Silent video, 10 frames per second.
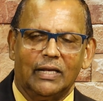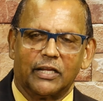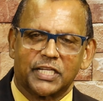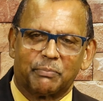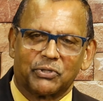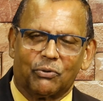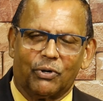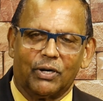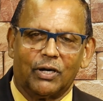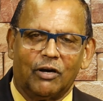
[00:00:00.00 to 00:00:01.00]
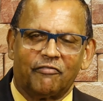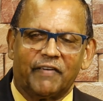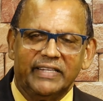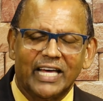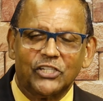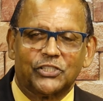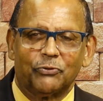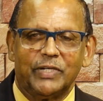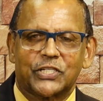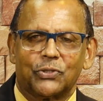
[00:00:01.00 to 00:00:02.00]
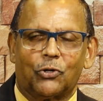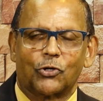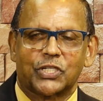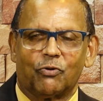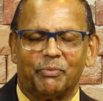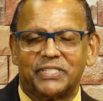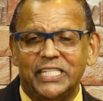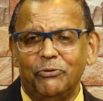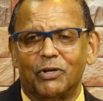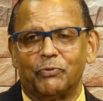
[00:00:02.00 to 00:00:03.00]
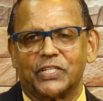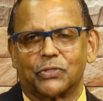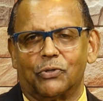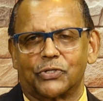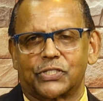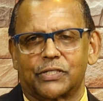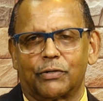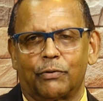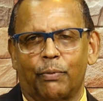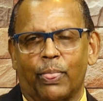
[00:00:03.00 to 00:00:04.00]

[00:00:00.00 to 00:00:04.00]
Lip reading: let us put our financial resource, our material resource,